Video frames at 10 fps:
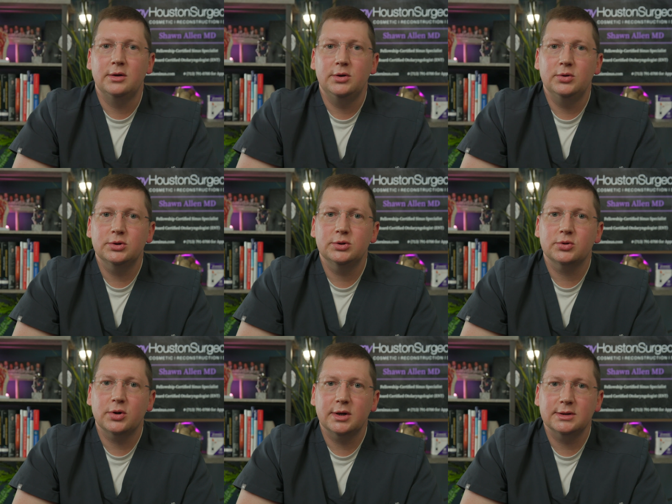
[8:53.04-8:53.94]
You should
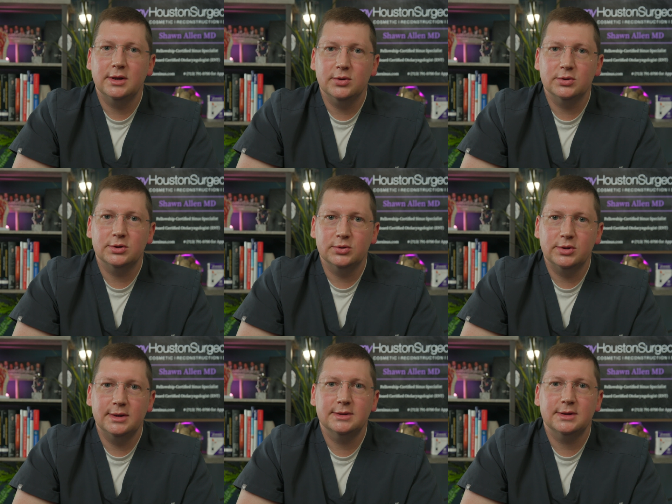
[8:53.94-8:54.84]
trust that your
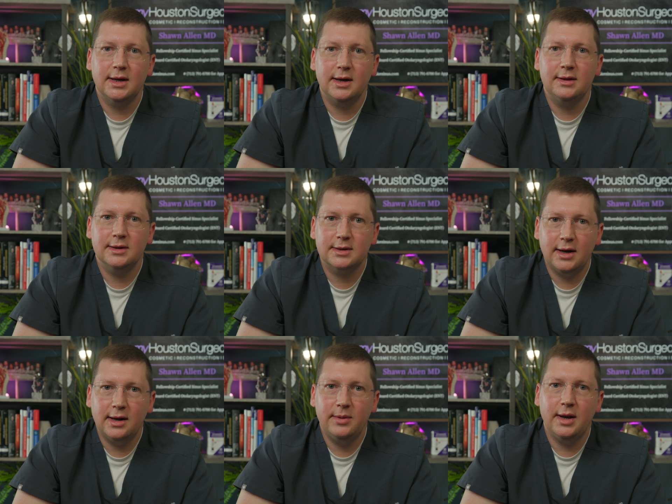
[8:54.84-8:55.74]
surgeon is taking the
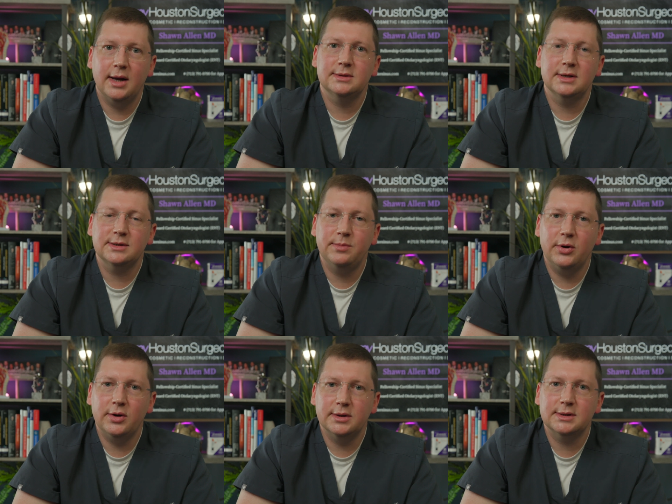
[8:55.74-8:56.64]
time and has the experience